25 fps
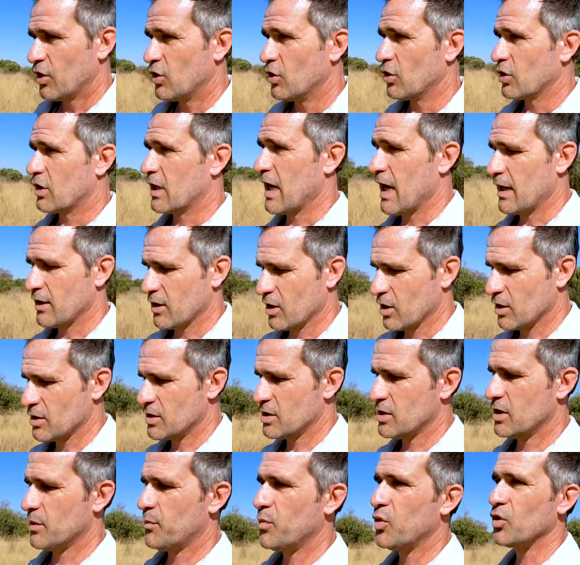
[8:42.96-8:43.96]
You cannot
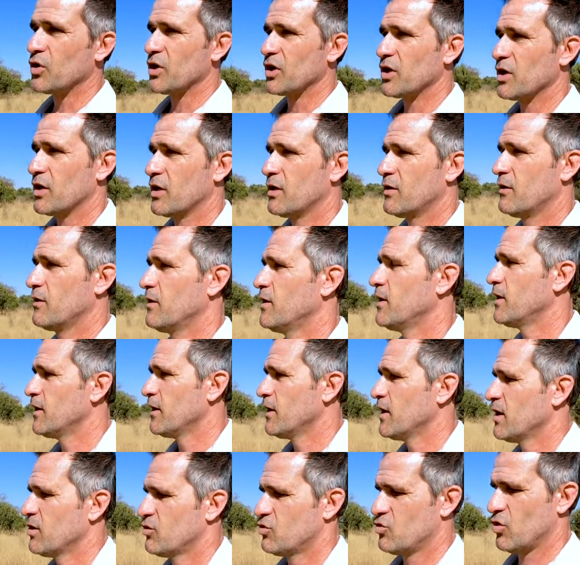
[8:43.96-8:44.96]
put a
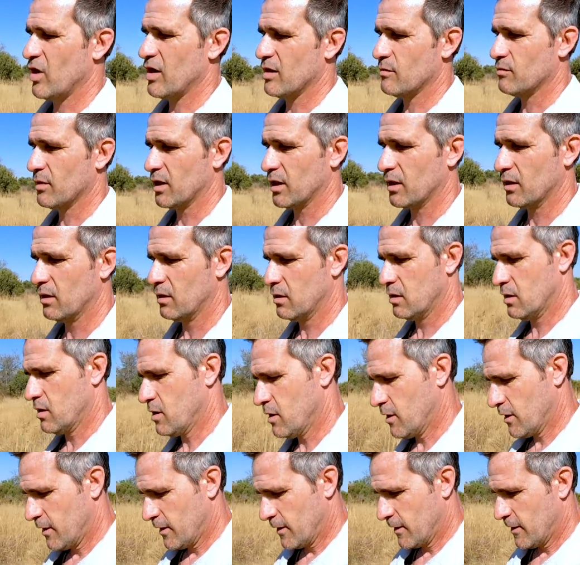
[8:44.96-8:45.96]
treadmill
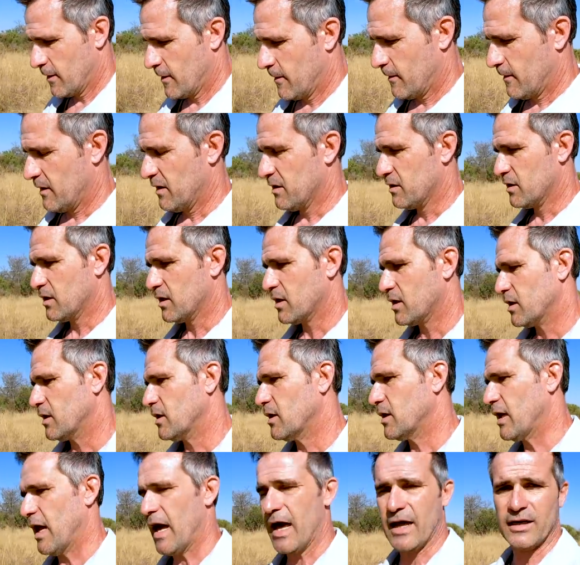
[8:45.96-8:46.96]
in
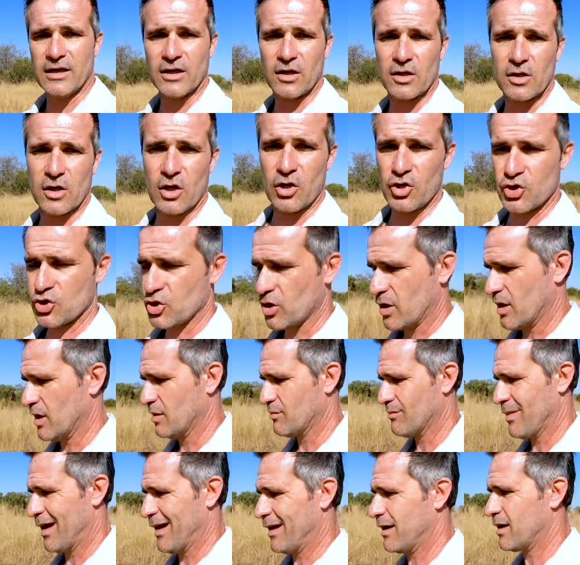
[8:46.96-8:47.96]
the lion enclosure
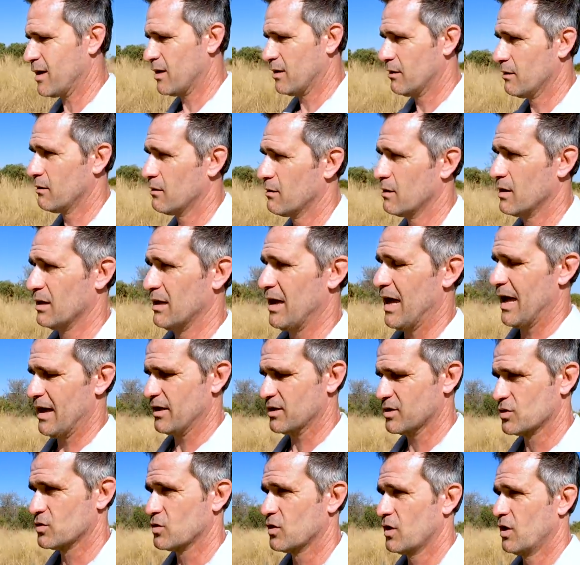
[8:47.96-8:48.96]
and make the
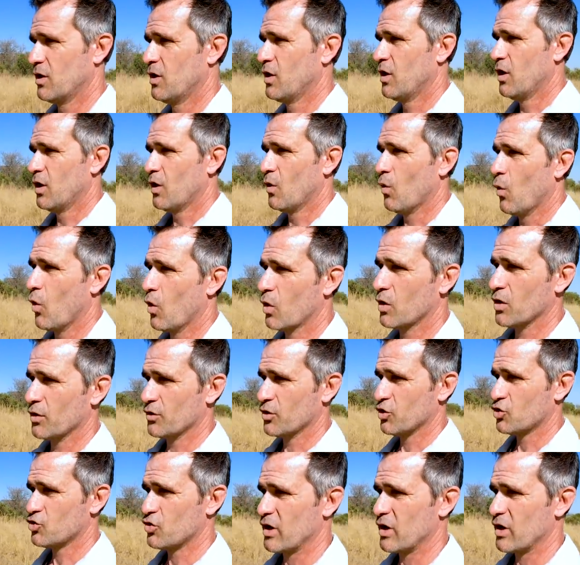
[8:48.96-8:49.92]
lions walk on the